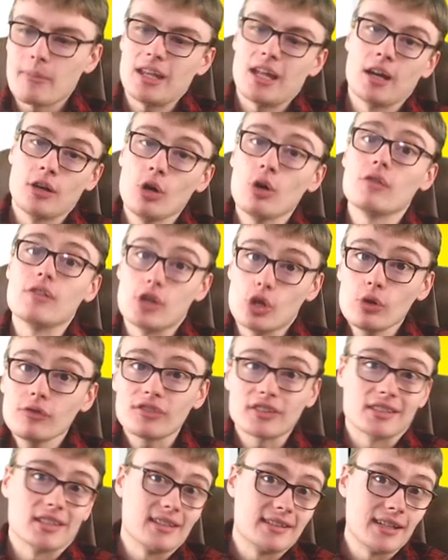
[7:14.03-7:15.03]
mean, I know the
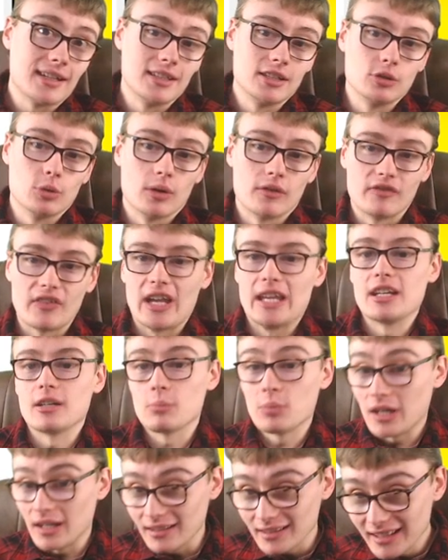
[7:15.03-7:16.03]
others are sending you a
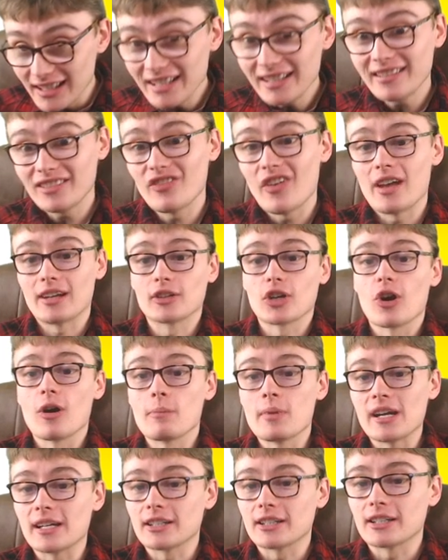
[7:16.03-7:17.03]
fake, but at least they've got
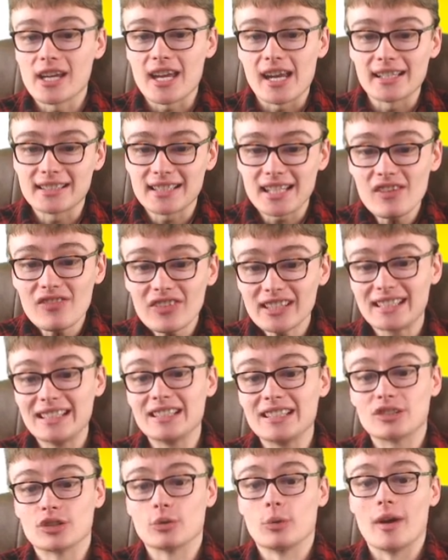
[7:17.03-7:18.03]
a bit of
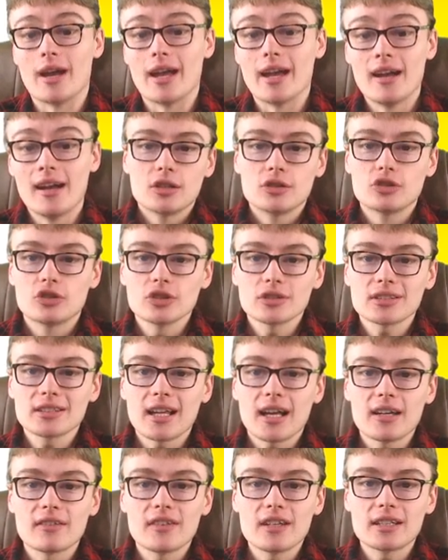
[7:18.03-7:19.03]
creativity to it. Just
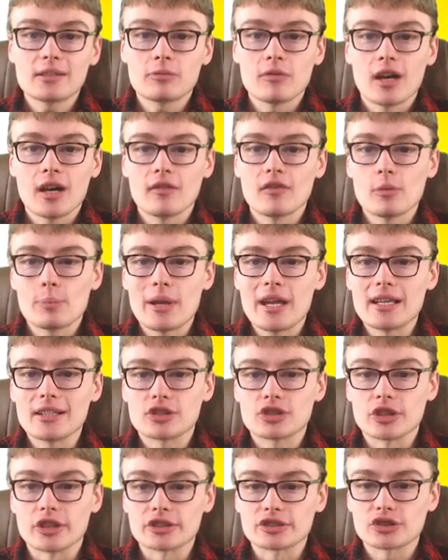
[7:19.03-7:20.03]
like this, uh, the
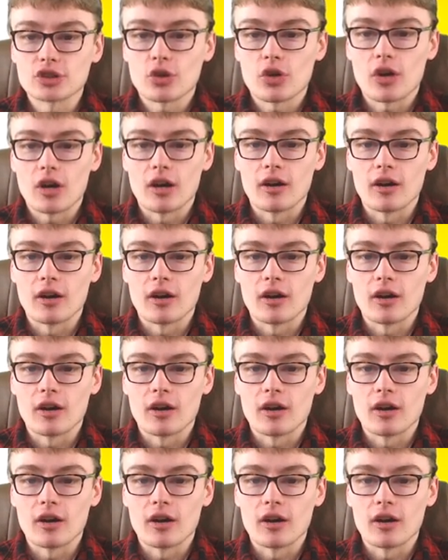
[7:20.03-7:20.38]
picture, sort